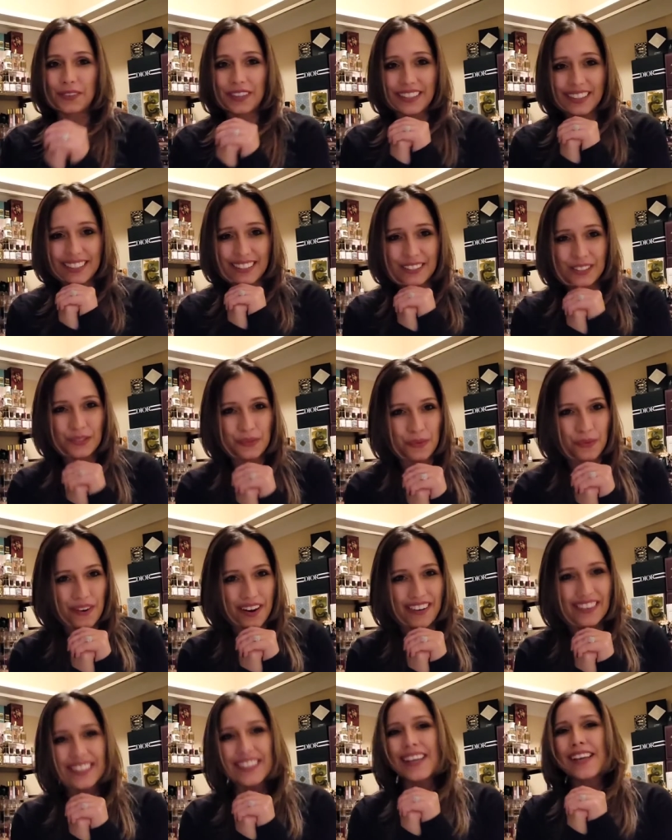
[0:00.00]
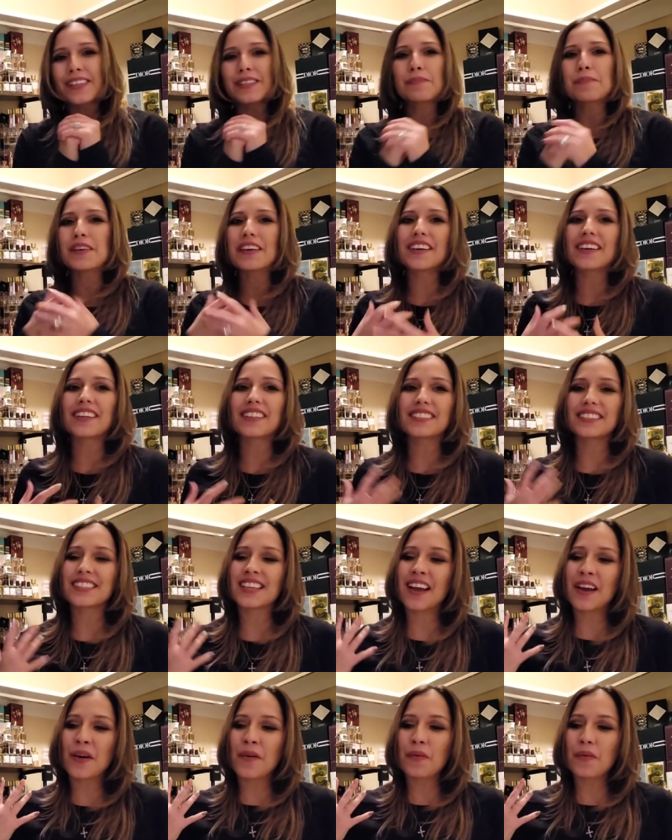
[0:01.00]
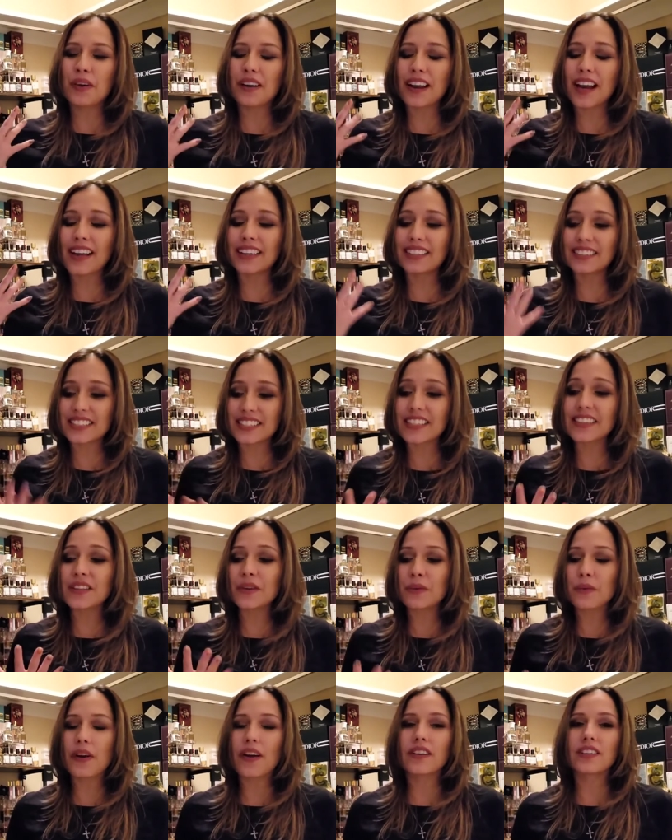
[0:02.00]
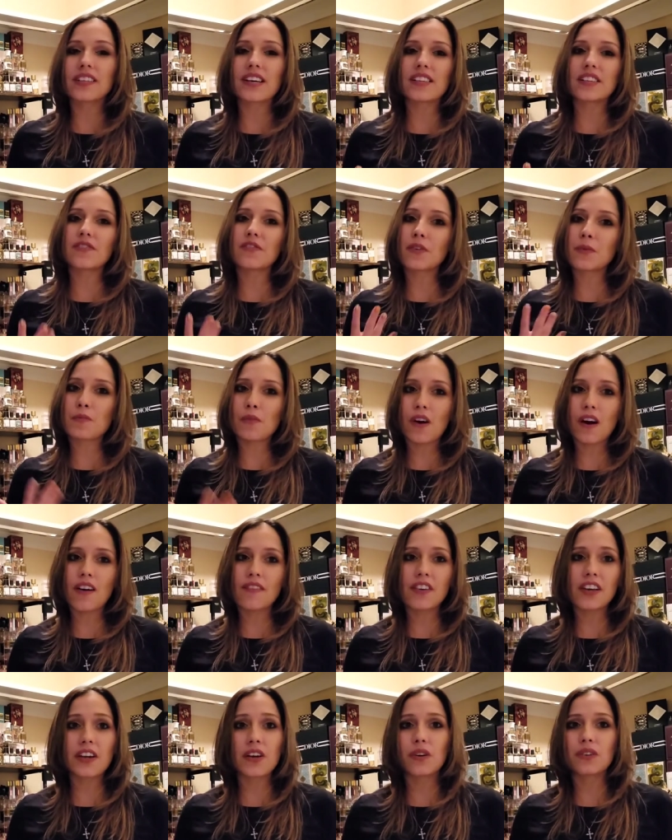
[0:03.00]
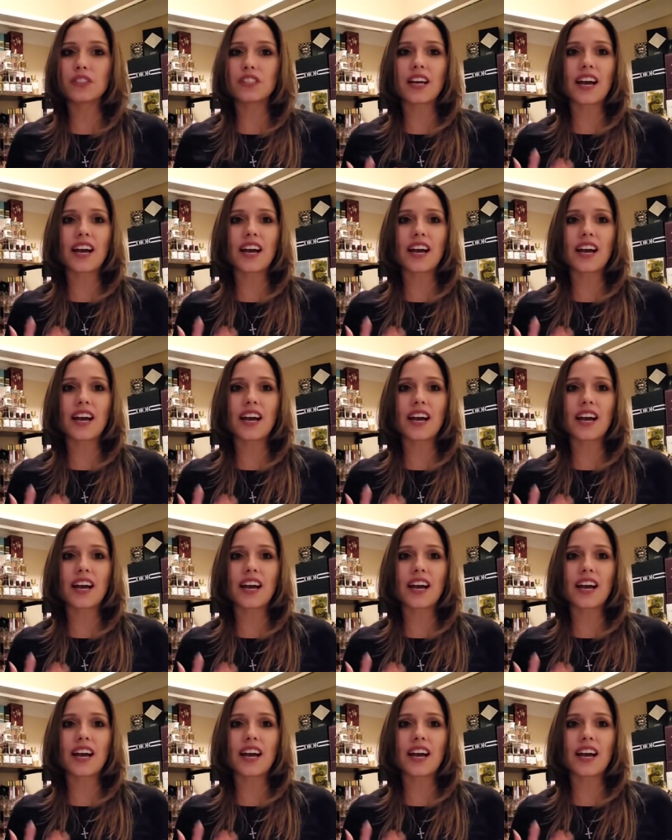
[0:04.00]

with this wear test because when I did the wear test for Mojave Ghost,